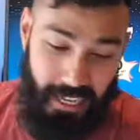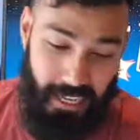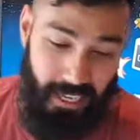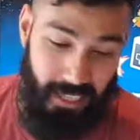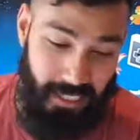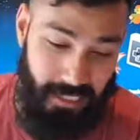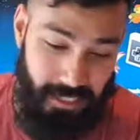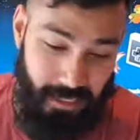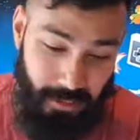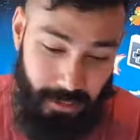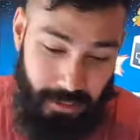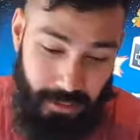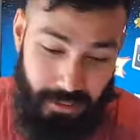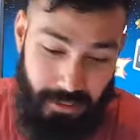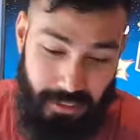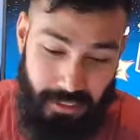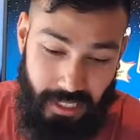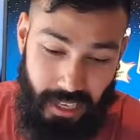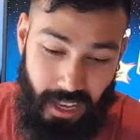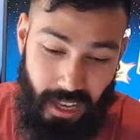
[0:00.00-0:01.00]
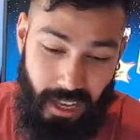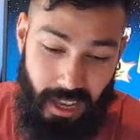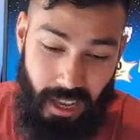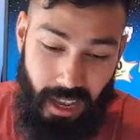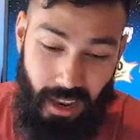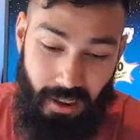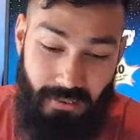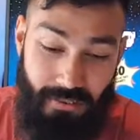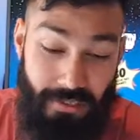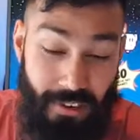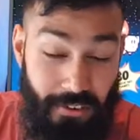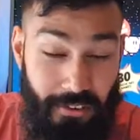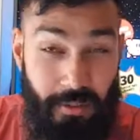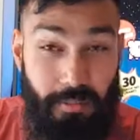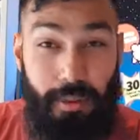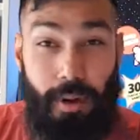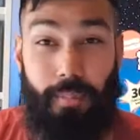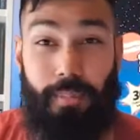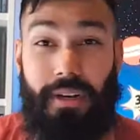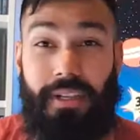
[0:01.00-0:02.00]
Uh, this was uh, a very
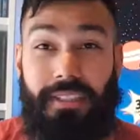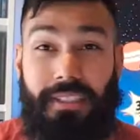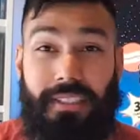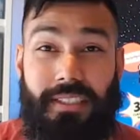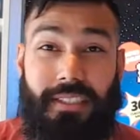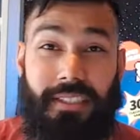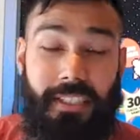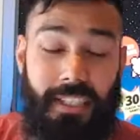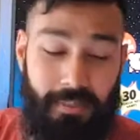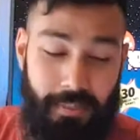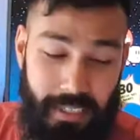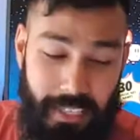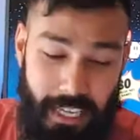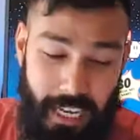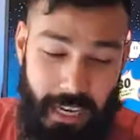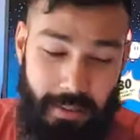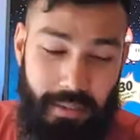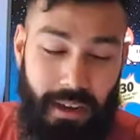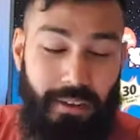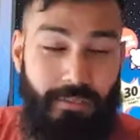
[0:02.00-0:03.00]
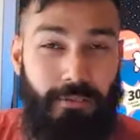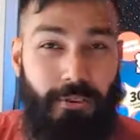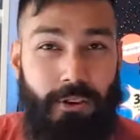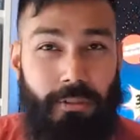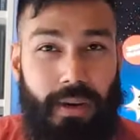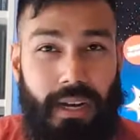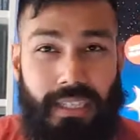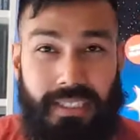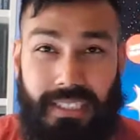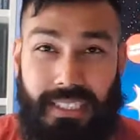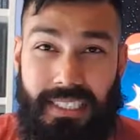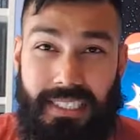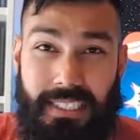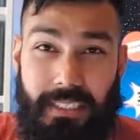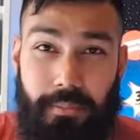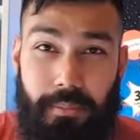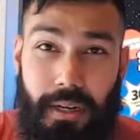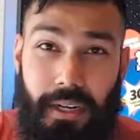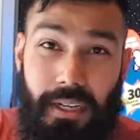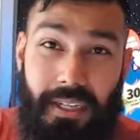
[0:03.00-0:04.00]
popular system, it came out for about
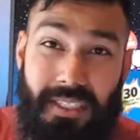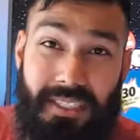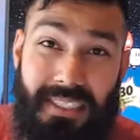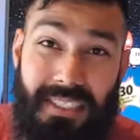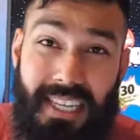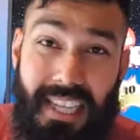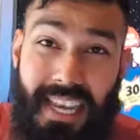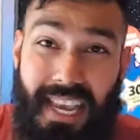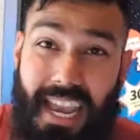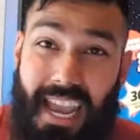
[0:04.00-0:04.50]
60 bucks